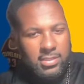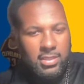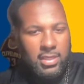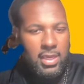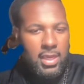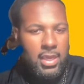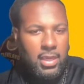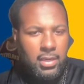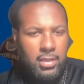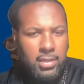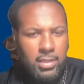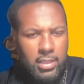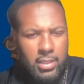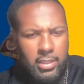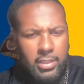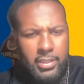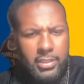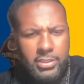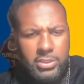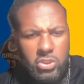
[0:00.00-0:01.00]
And
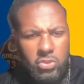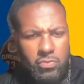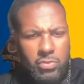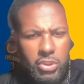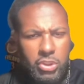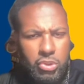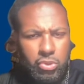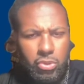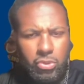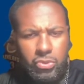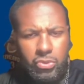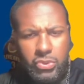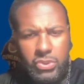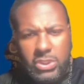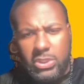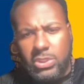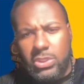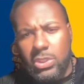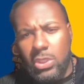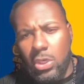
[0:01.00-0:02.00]
Demetrios
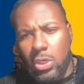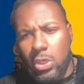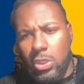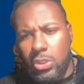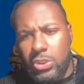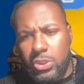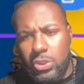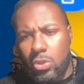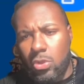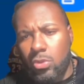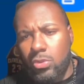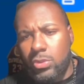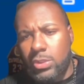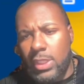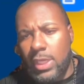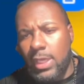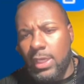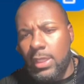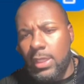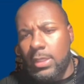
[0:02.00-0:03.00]
is also
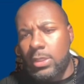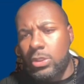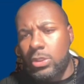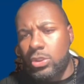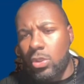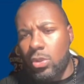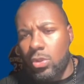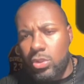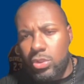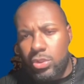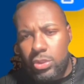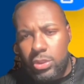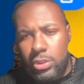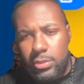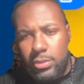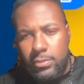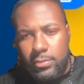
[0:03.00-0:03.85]
taking the Chargers.